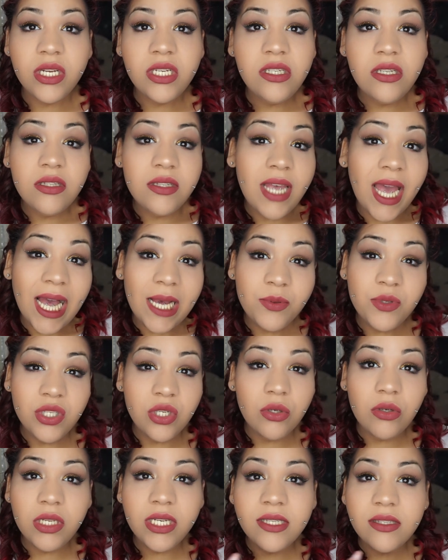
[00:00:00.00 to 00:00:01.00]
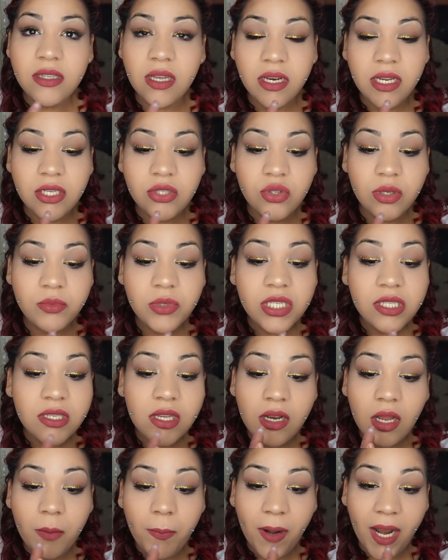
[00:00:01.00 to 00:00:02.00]
is just absolutely stunning. So I'm just
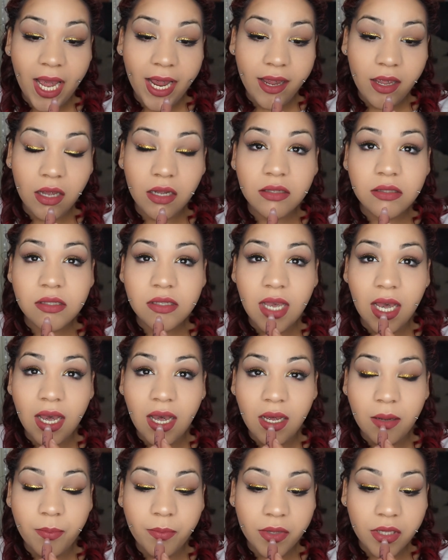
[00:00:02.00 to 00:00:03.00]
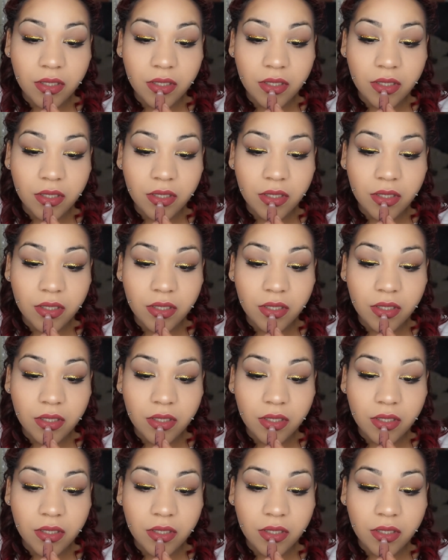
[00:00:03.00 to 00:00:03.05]
gonna apply it on top.